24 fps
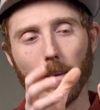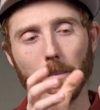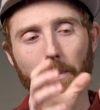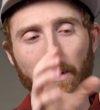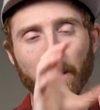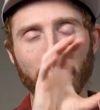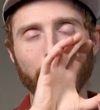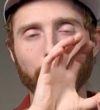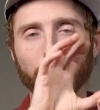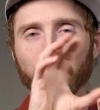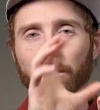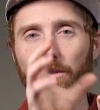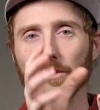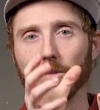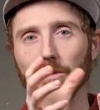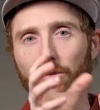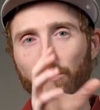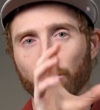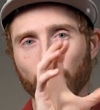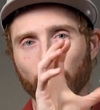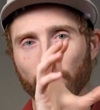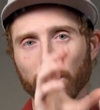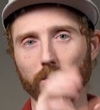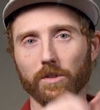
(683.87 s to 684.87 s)
being able to
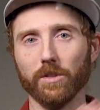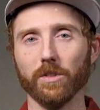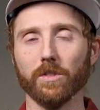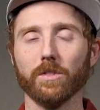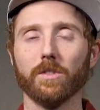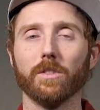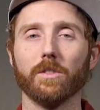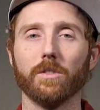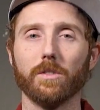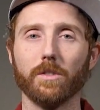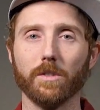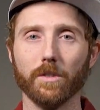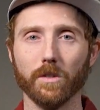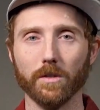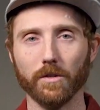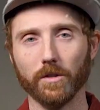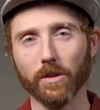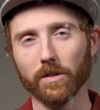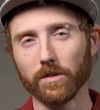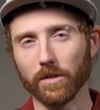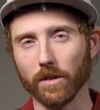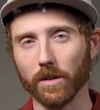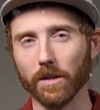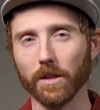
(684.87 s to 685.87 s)
twist
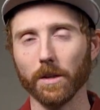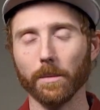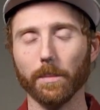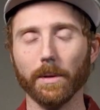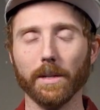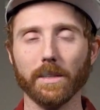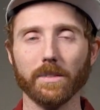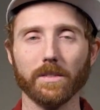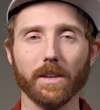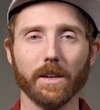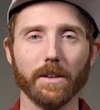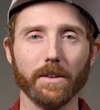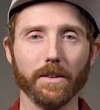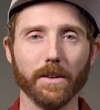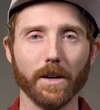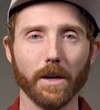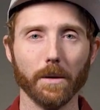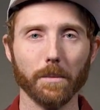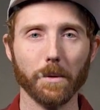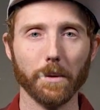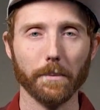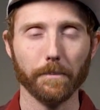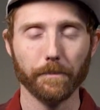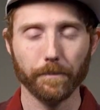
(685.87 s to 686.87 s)
just a little bit inside your
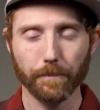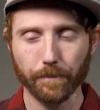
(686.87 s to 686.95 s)
helmet.